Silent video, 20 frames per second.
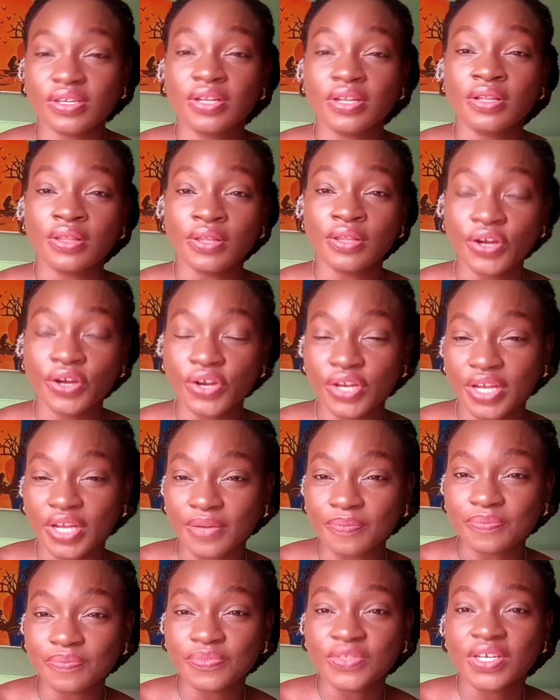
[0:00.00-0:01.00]
and
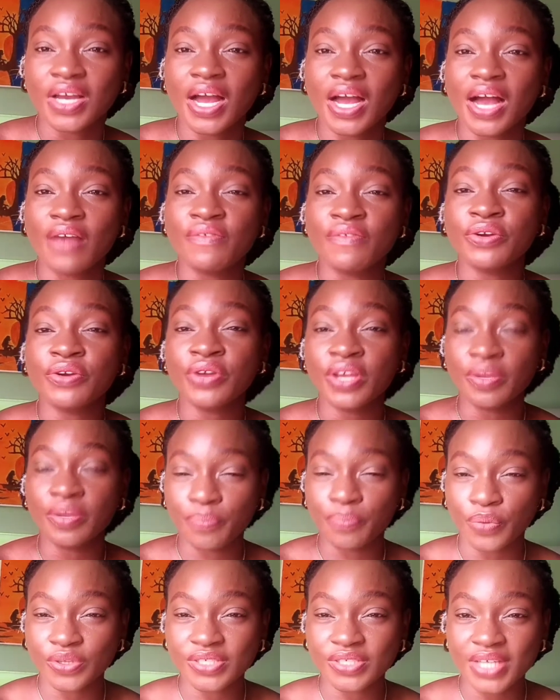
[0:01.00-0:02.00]
learning are very
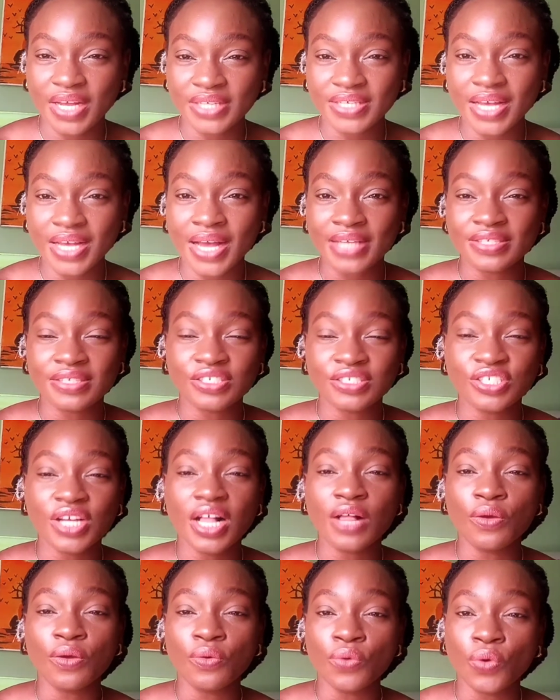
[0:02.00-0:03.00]
important as the
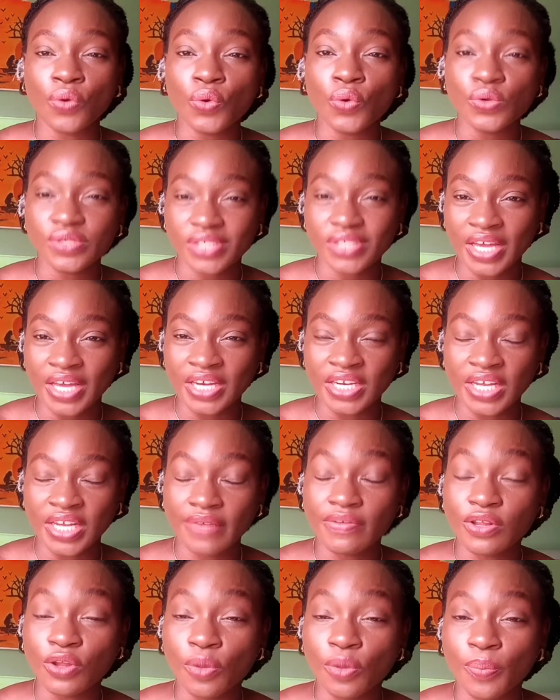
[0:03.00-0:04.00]
child grows and
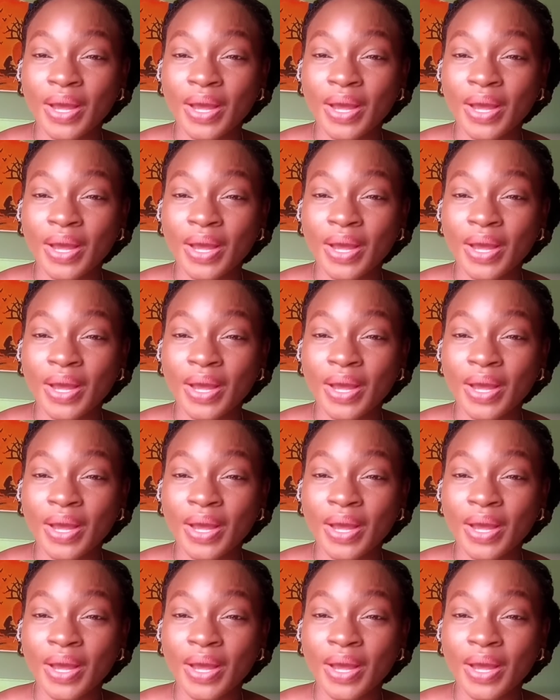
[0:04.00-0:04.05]
develops,